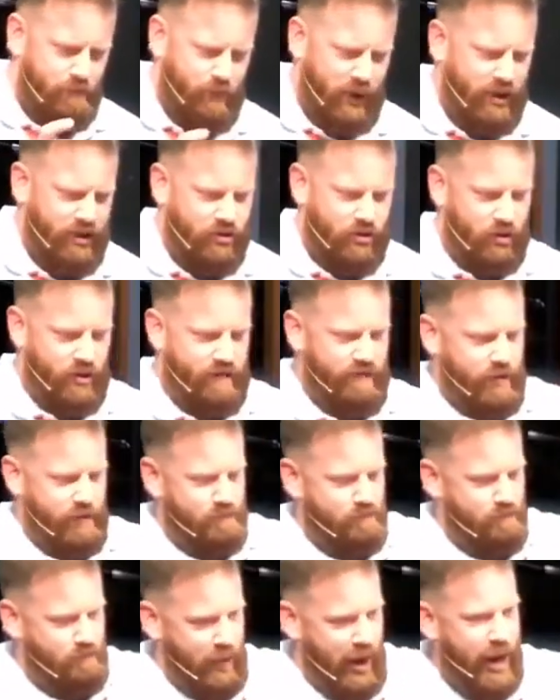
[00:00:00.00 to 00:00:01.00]
picture of a
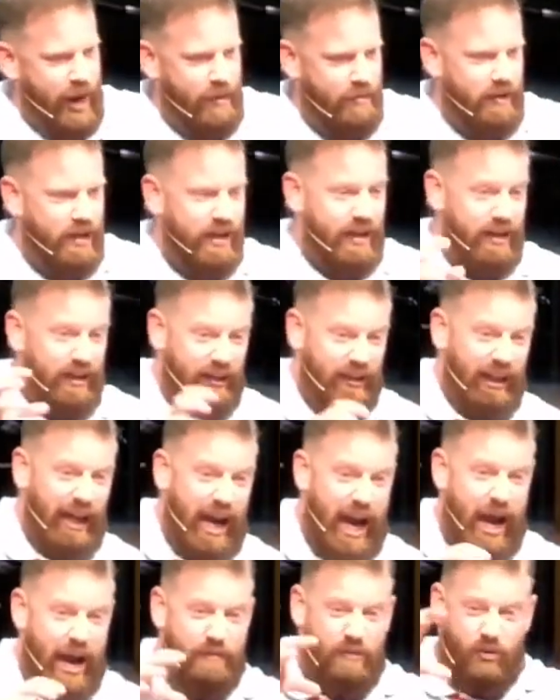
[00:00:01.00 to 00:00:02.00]
baby and a
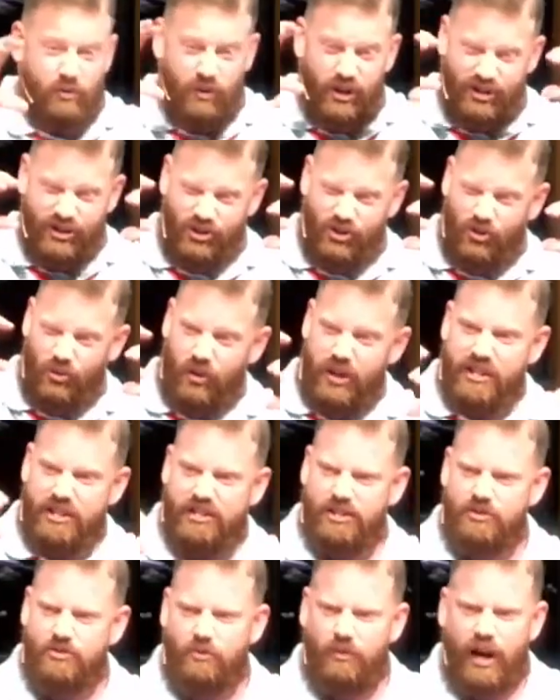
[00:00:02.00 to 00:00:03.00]
lamb, and when you squint
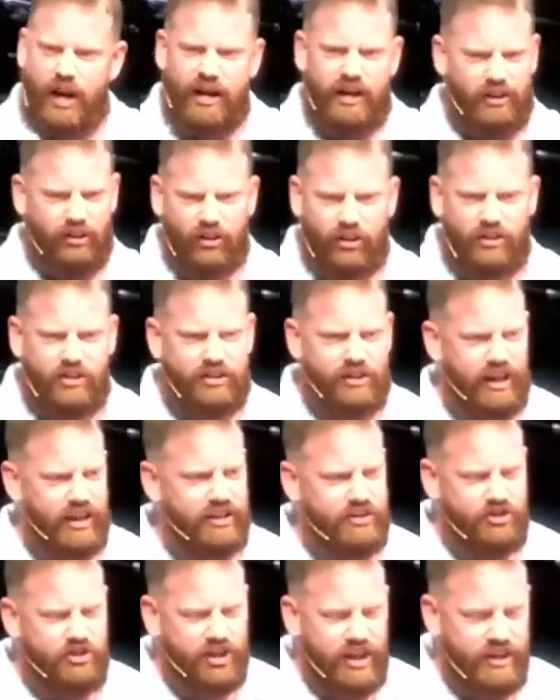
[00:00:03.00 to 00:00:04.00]
just right, it looks
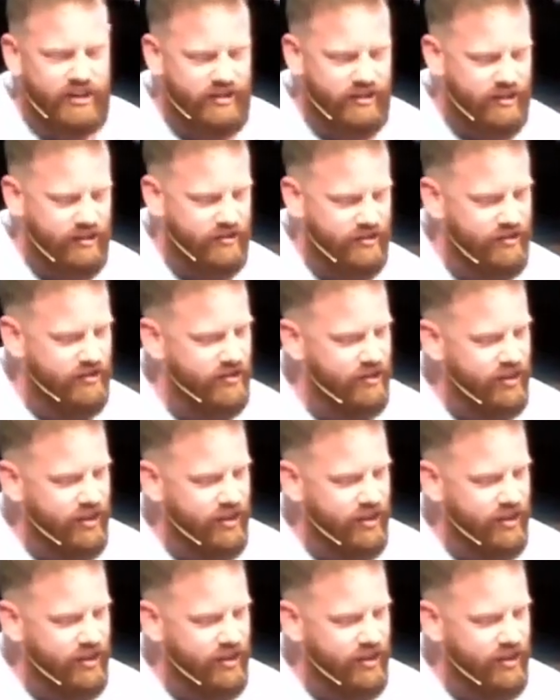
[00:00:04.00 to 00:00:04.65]
like Jesus.